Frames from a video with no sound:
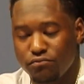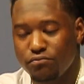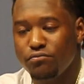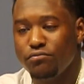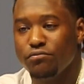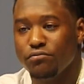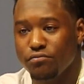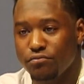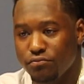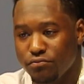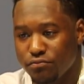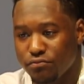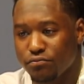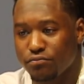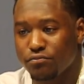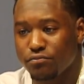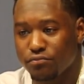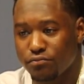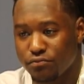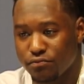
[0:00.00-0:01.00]

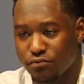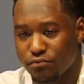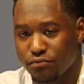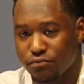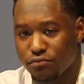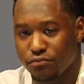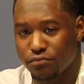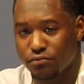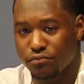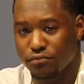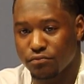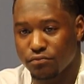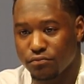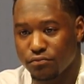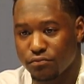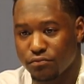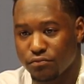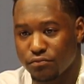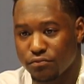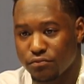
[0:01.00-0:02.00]

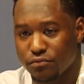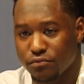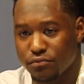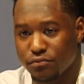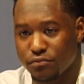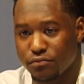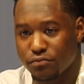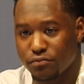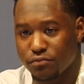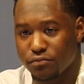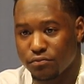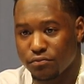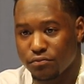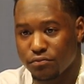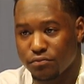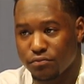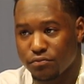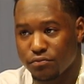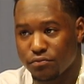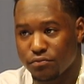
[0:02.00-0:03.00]

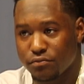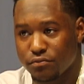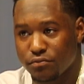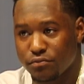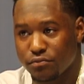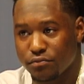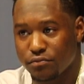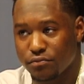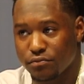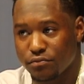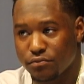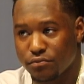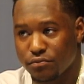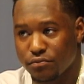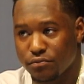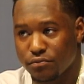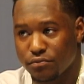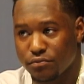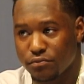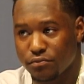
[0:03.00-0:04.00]

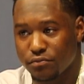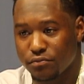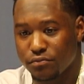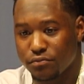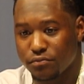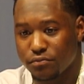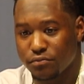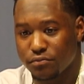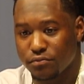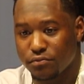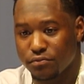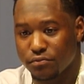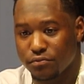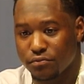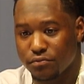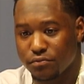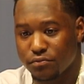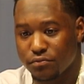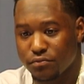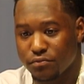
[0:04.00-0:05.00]

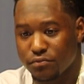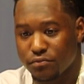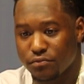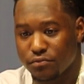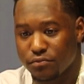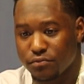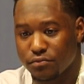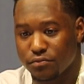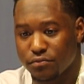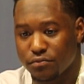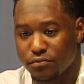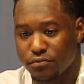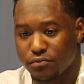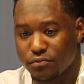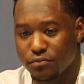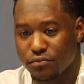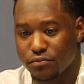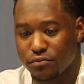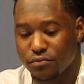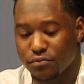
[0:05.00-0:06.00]

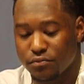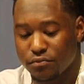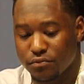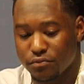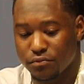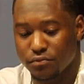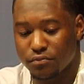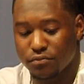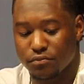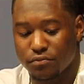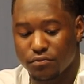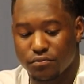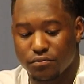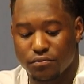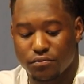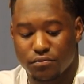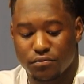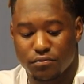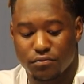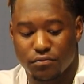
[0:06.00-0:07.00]

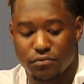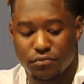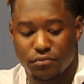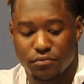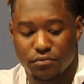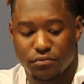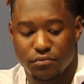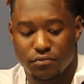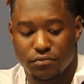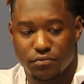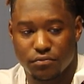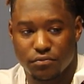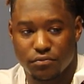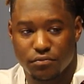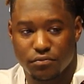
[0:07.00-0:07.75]
(silent)